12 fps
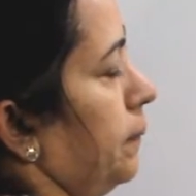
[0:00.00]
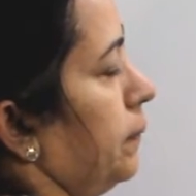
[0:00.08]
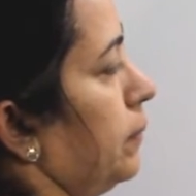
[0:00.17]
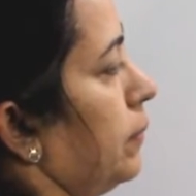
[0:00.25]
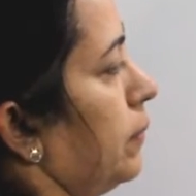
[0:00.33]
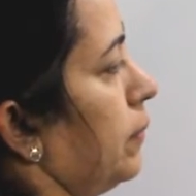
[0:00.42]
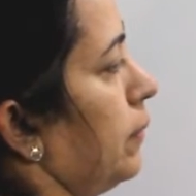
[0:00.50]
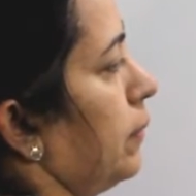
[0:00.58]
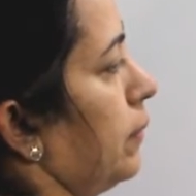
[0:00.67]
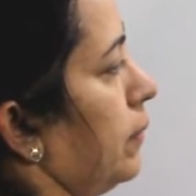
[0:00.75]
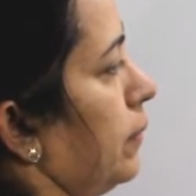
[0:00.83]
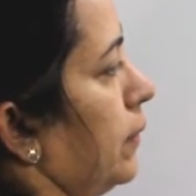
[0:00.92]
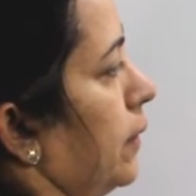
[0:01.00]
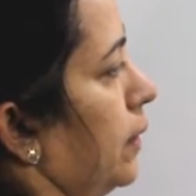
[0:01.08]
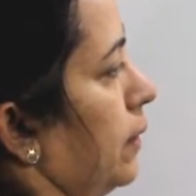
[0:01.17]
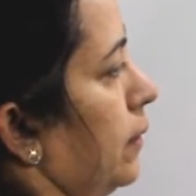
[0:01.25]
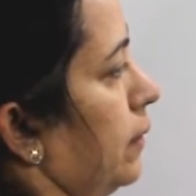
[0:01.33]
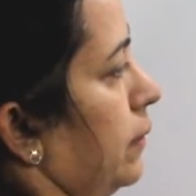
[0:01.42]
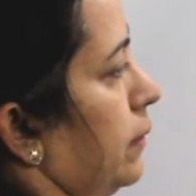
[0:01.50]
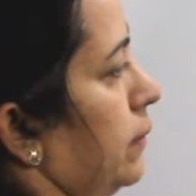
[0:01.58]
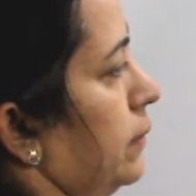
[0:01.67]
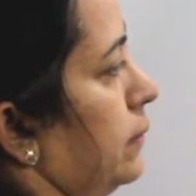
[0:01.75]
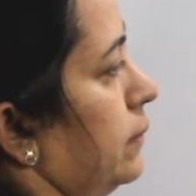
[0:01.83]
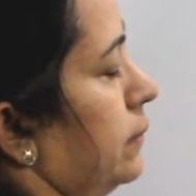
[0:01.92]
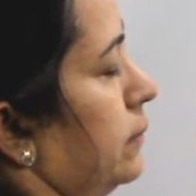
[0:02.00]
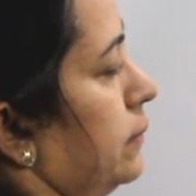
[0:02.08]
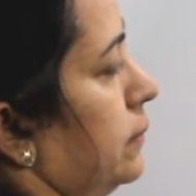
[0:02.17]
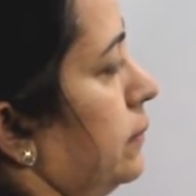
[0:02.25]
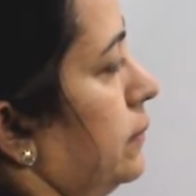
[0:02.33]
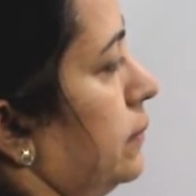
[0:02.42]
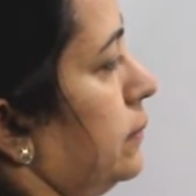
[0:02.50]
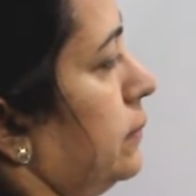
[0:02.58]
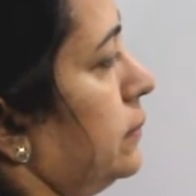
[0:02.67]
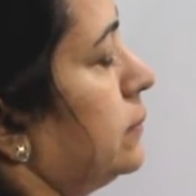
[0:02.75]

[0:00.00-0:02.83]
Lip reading: [no speech]